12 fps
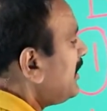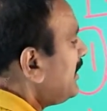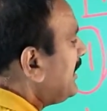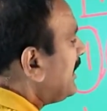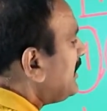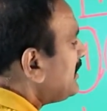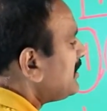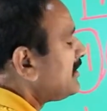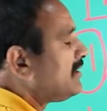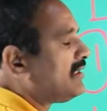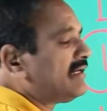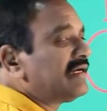L.
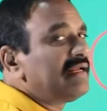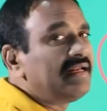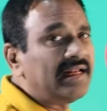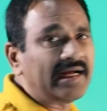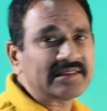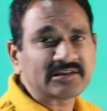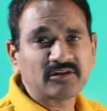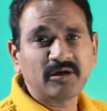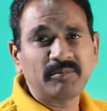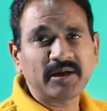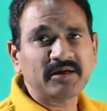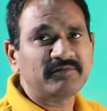La
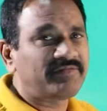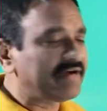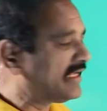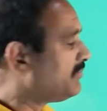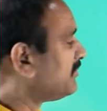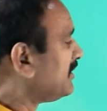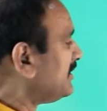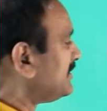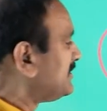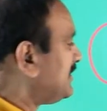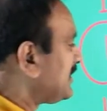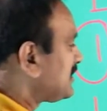sound become 5.
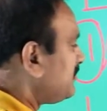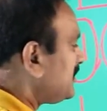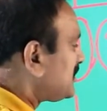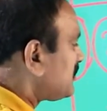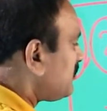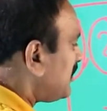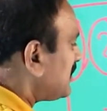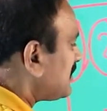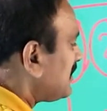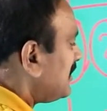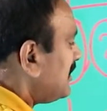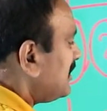6 means what?
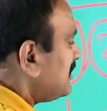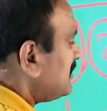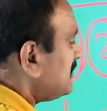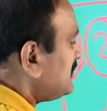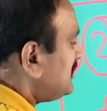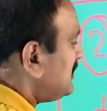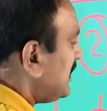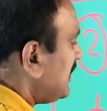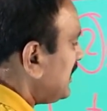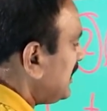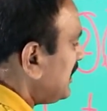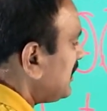
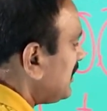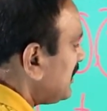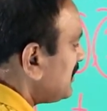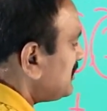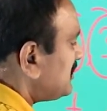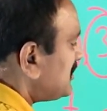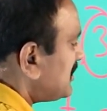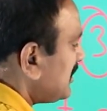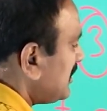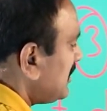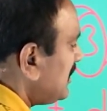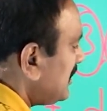J,
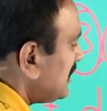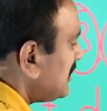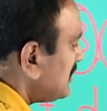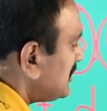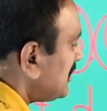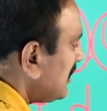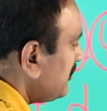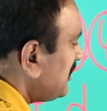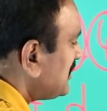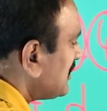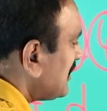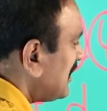Che, She
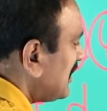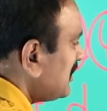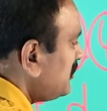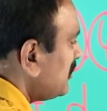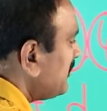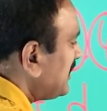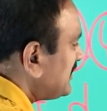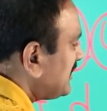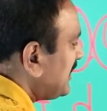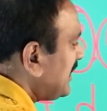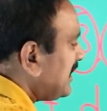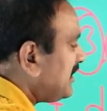means you may
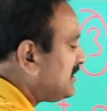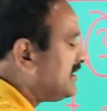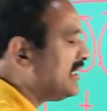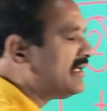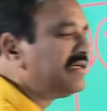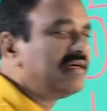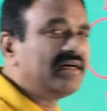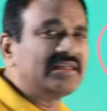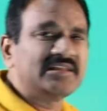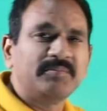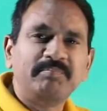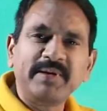say anything.
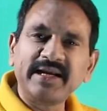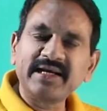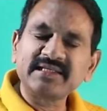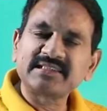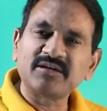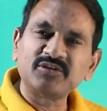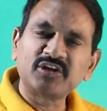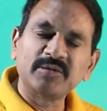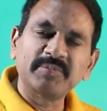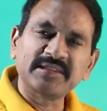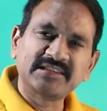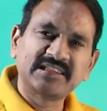The base sound should
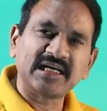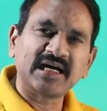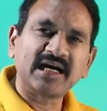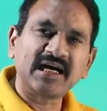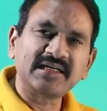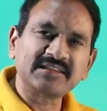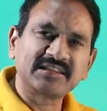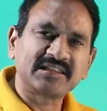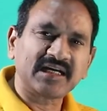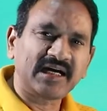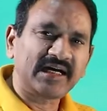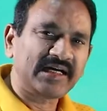be Ja,
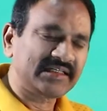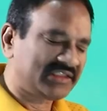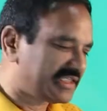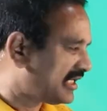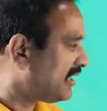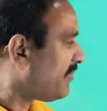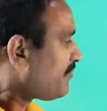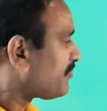Cha, Sha.